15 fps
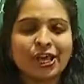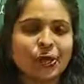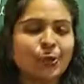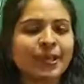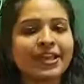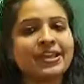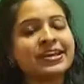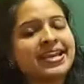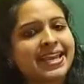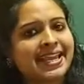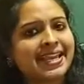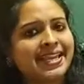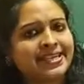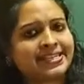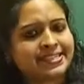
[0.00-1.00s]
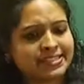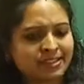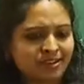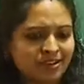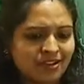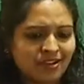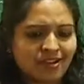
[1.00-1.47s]
Okay, yes.
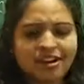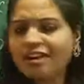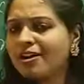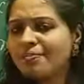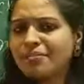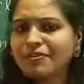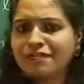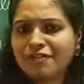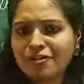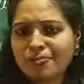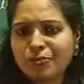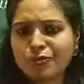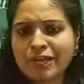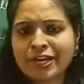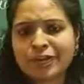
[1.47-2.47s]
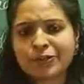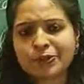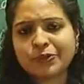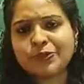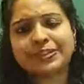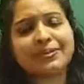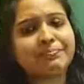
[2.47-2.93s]
Before moving
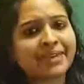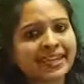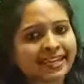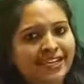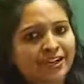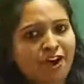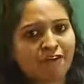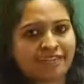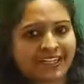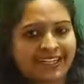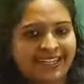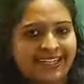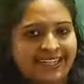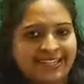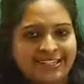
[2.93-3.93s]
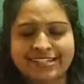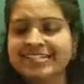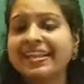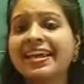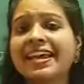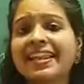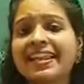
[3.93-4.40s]
to the meaning of integers,
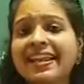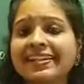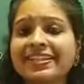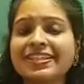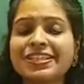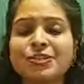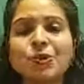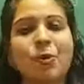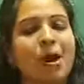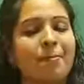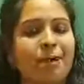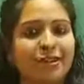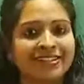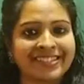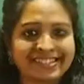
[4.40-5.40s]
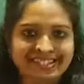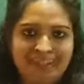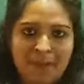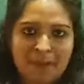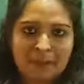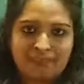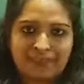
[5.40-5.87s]
let us know about the
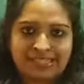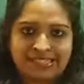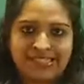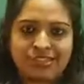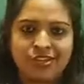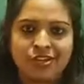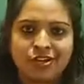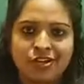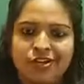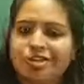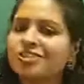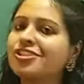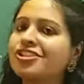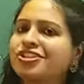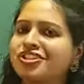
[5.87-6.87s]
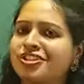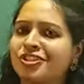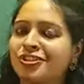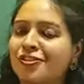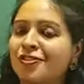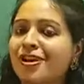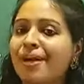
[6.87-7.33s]
numbers. So do
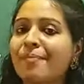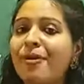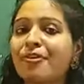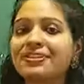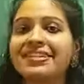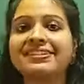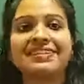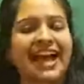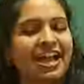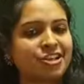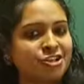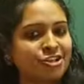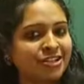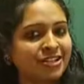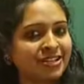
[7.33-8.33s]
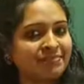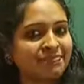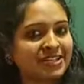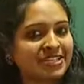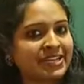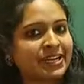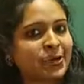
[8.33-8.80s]
you know about the natural
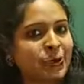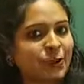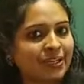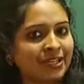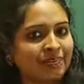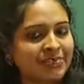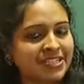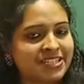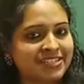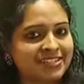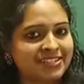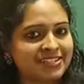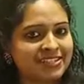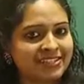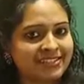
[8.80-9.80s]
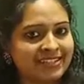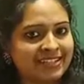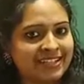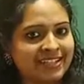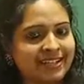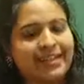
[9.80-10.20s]
numbers and whole numbers, children?